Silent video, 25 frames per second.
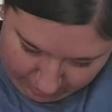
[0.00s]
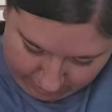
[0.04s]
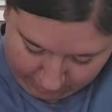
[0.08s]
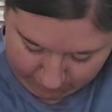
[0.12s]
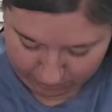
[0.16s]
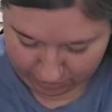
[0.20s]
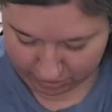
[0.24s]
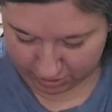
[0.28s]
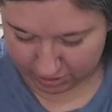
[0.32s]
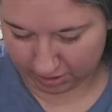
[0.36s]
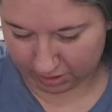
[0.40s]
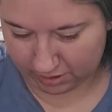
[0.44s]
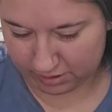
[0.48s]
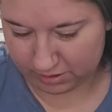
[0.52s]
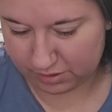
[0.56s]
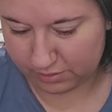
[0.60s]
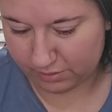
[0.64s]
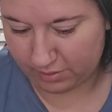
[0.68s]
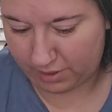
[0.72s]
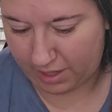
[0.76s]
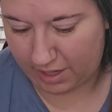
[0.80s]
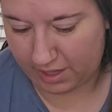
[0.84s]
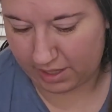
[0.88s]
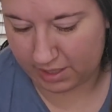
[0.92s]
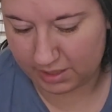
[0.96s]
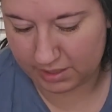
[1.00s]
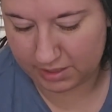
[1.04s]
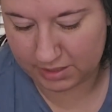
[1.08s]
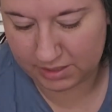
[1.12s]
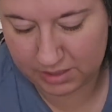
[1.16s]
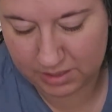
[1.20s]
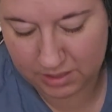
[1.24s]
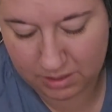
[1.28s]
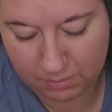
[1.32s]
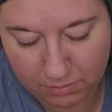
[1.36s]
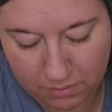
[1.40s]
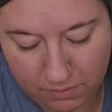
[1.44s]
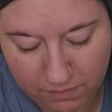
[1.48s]
She also has
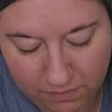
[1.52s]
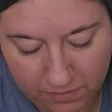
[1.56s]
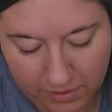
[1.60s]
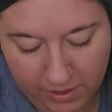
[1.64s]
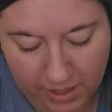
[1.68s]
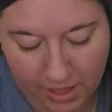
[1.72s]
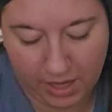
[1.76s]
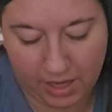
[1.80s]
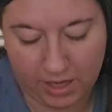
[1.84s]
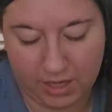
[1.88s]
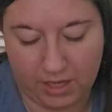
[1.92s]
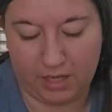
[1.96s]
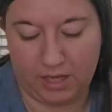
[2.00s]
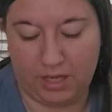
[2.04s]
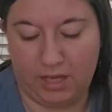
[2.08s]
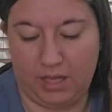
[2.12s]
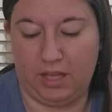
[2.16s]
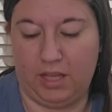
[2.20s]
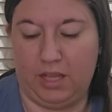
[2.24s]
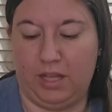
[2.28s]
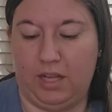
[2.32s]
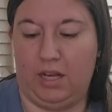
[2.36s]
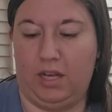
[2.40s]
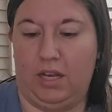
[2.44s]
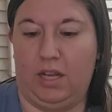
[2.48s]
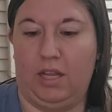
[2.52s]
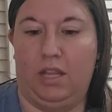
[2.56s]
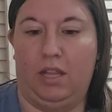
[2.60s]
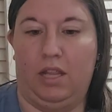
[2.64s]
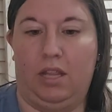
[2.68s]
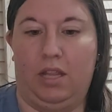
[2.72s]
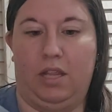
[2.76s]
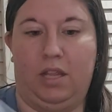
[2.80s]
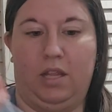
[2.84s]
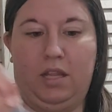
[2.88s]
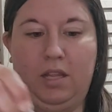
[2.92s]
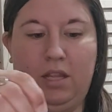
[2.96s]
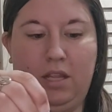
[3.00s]
some of that in
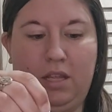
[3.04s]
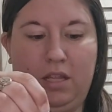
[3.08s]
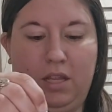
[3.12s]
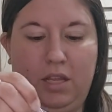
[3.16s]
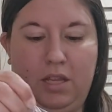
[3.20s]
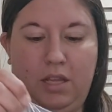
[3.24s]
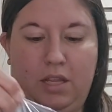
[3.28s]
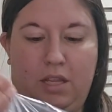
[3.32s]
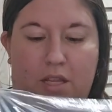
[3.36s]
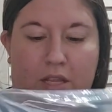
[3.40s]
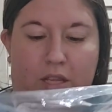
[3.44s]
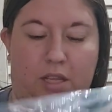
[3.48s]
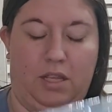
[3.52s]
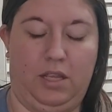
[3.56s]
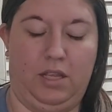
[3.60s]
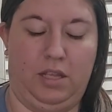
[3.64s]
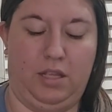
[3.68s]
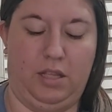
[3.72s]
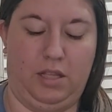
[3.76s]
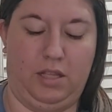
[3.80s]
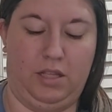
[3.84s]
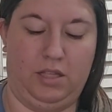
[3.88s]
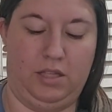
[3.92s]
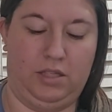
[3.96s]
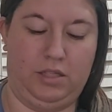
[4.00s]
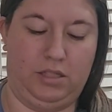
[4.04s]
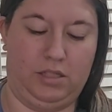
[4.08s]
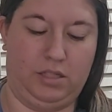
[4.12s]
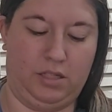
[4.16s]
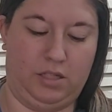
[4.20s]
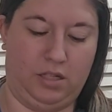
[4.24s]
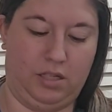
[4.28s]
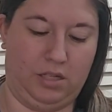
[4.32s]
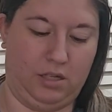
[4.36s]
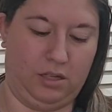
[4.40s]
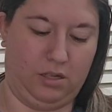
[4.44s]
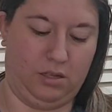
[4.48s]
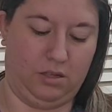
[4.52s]
this
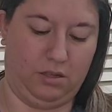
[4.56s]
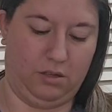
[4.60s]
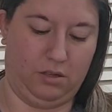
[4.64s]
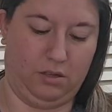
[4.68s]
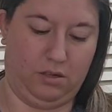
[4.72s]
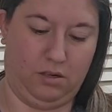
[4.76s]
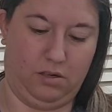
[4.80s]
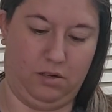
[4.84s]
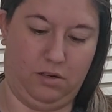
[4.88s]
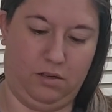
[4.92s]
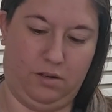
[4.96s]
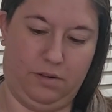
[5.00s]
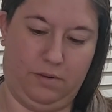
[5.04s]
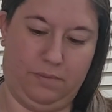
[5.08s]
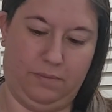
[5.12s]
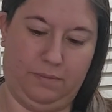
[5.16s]
color.